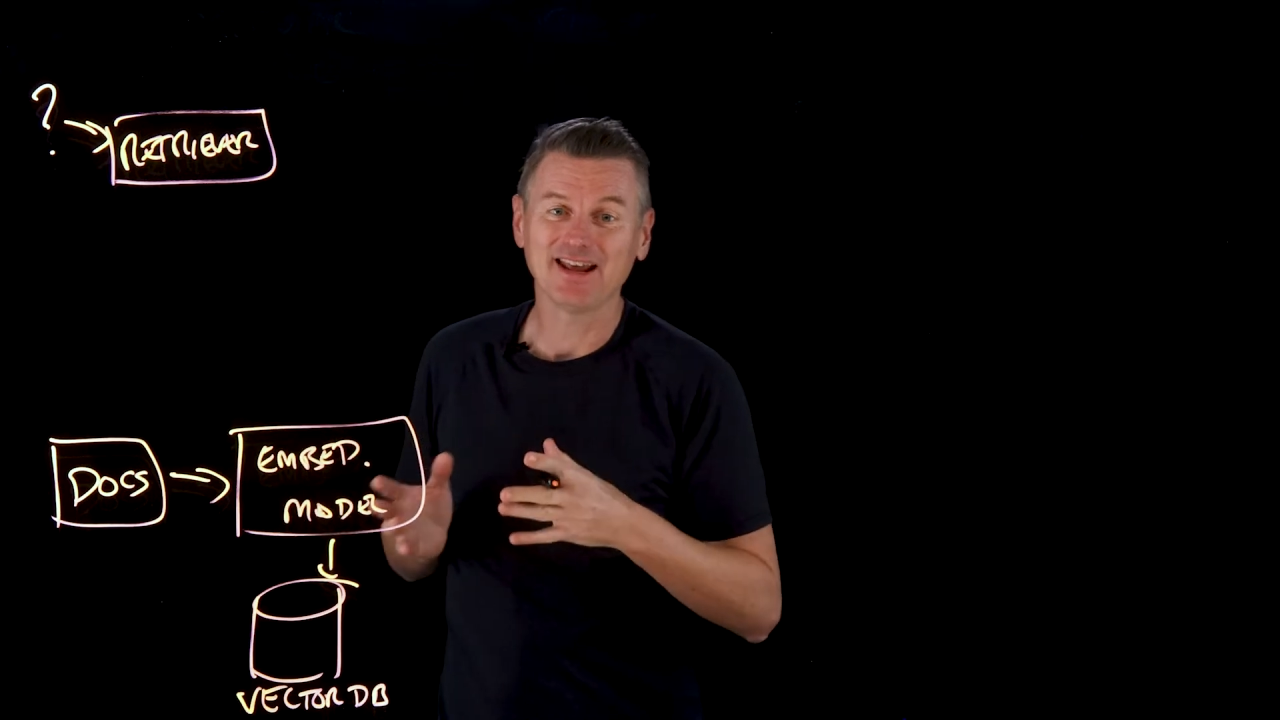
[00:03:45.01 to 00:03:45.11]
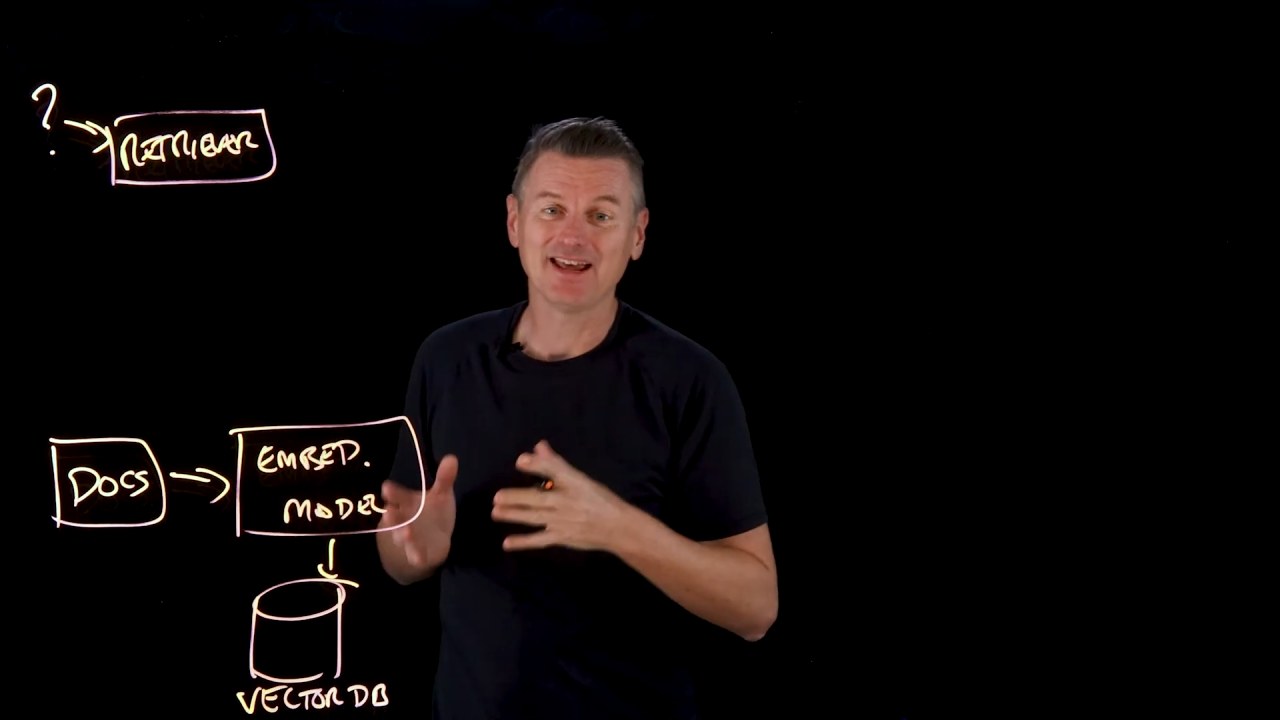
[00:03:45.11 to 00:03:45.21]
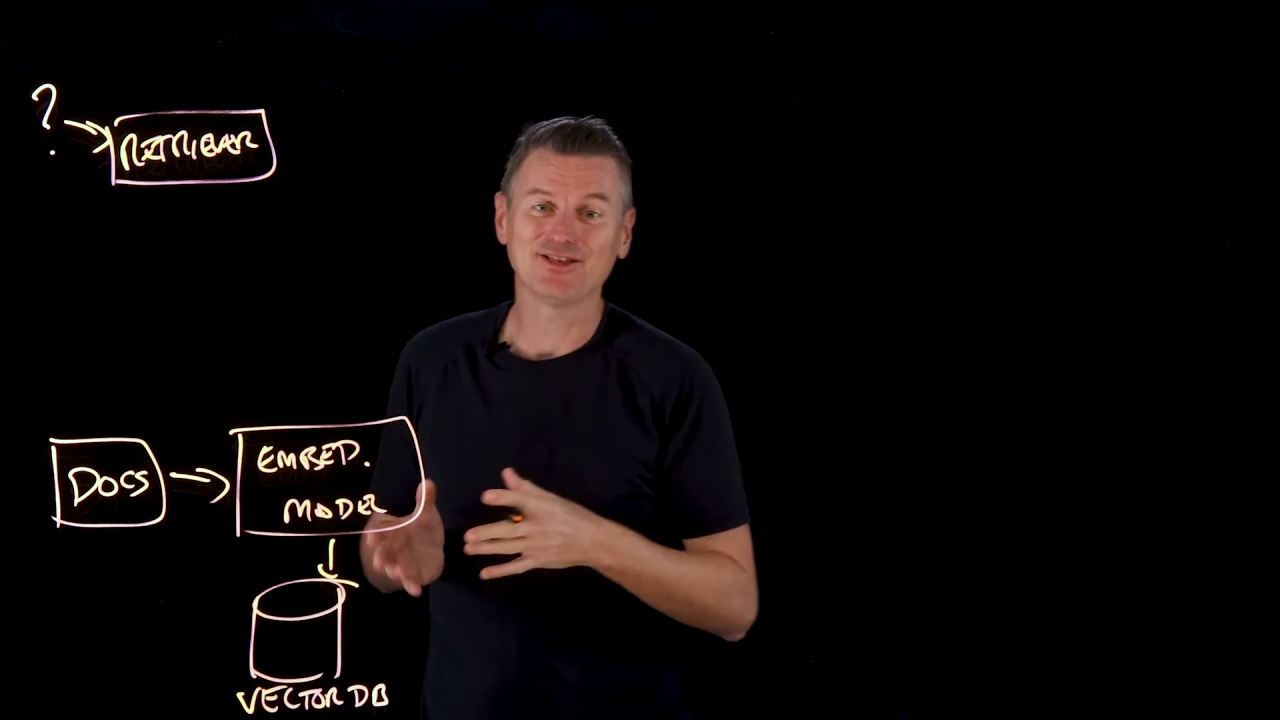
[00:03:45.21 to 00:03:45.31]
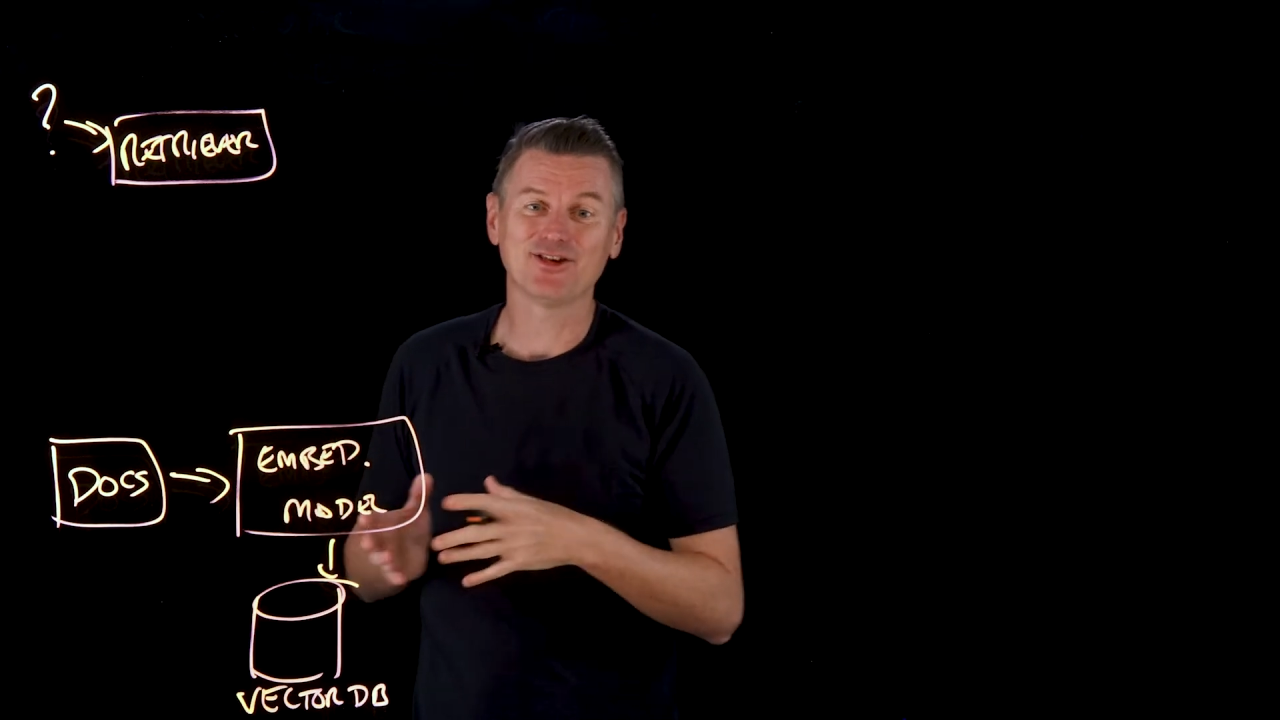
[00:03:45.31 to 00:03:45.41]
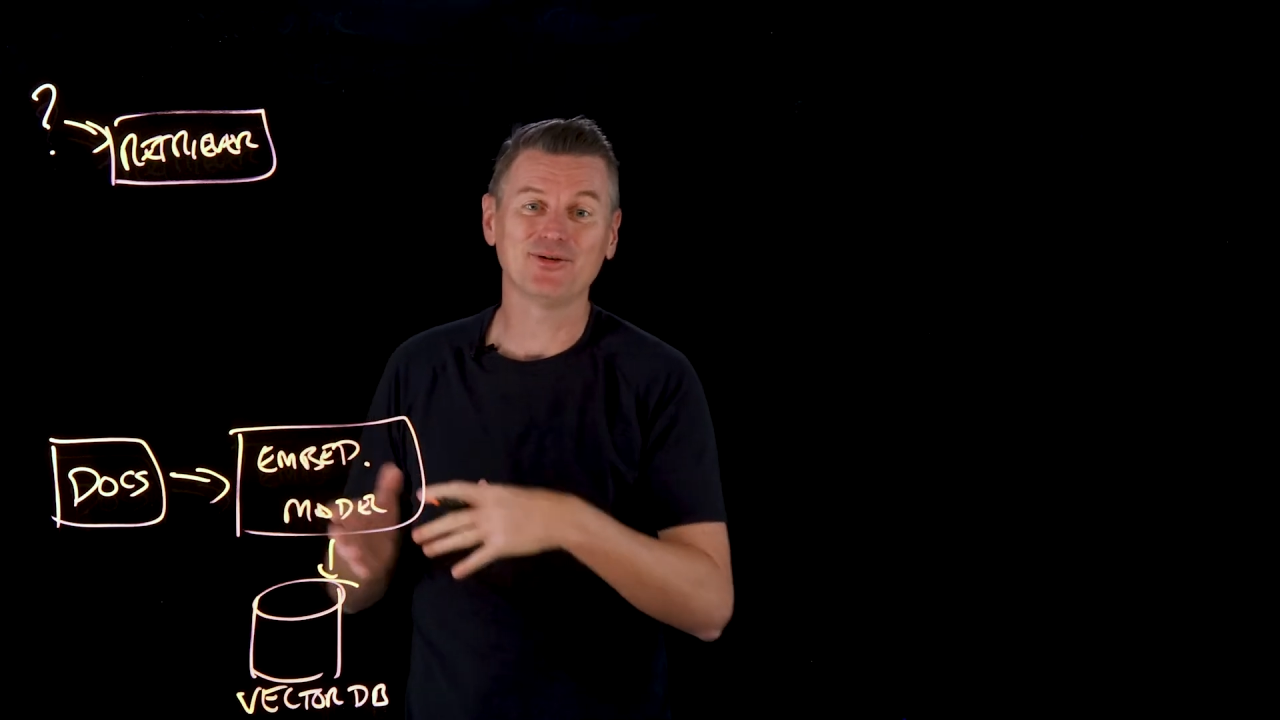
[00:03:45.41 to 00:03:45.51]
it
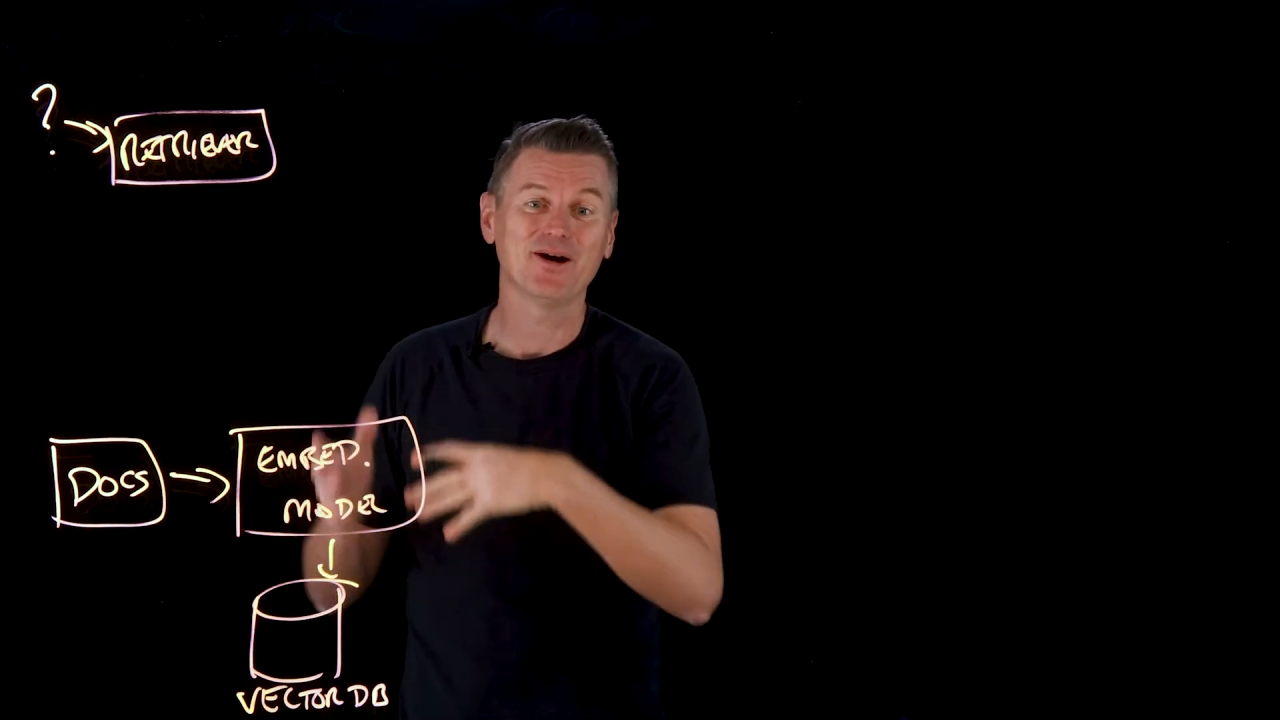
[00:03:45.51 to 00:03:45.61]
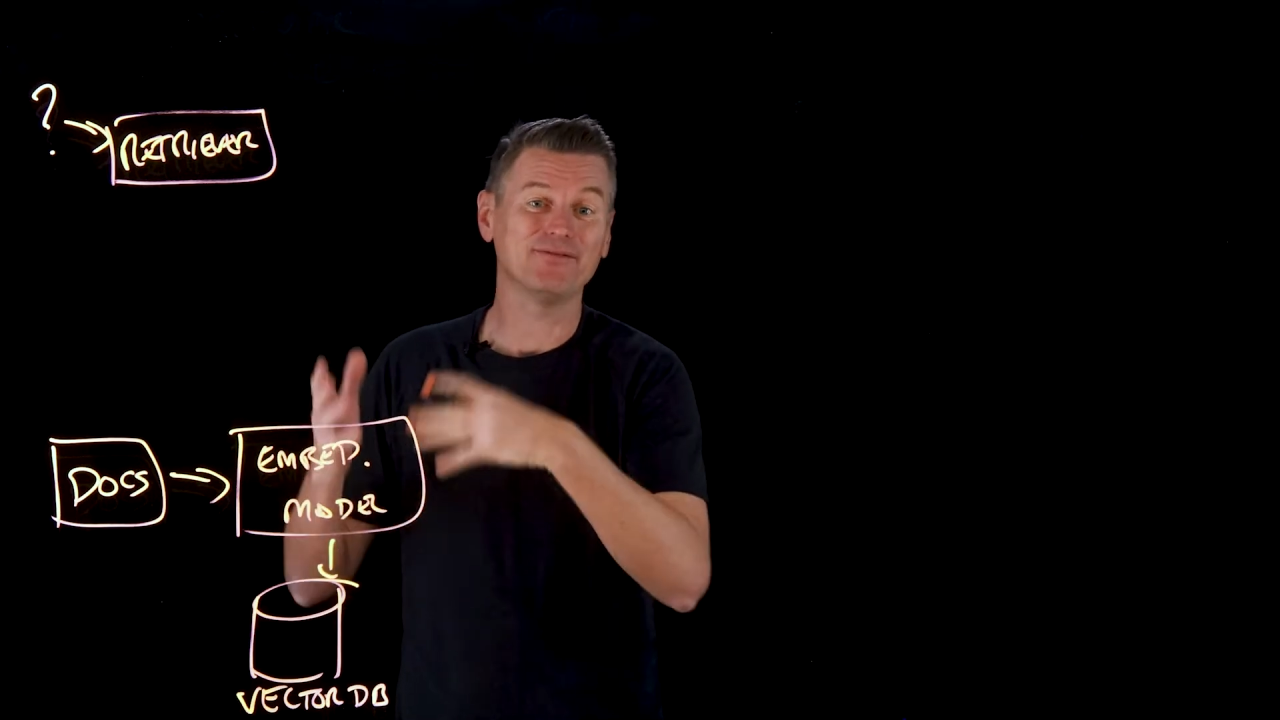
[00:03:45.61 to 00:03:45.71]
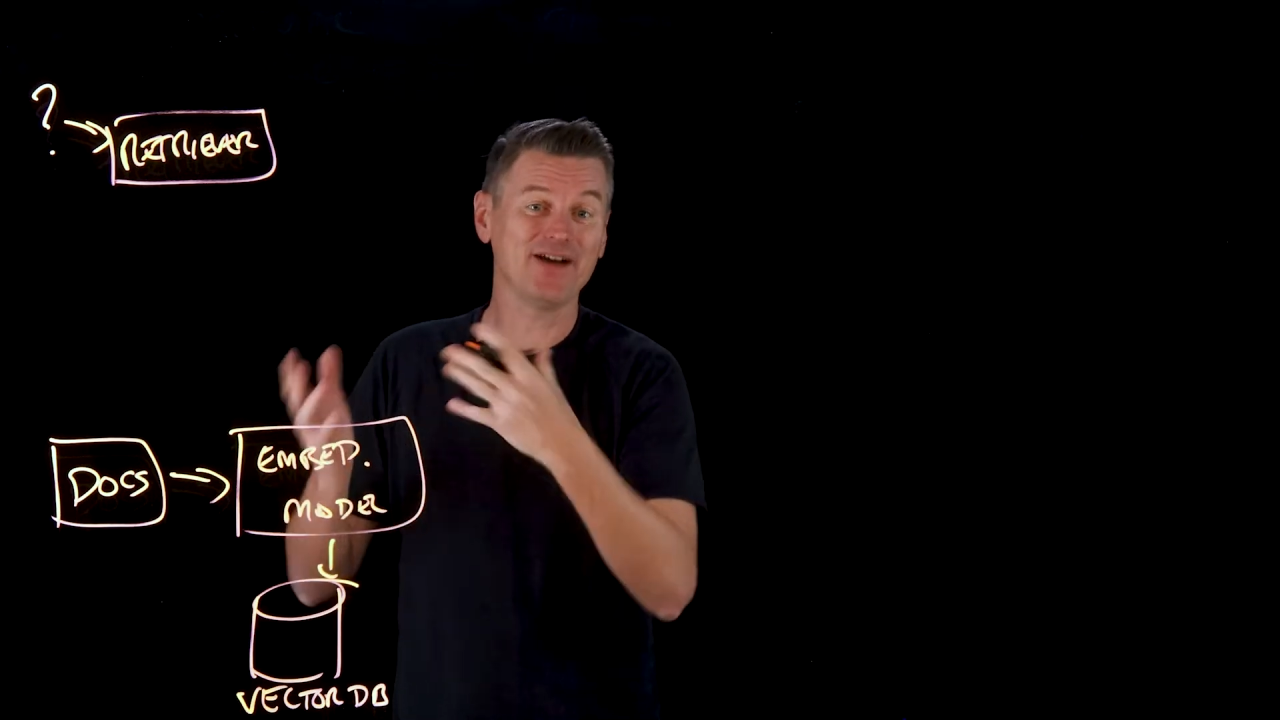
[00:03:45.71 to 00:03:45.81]
into a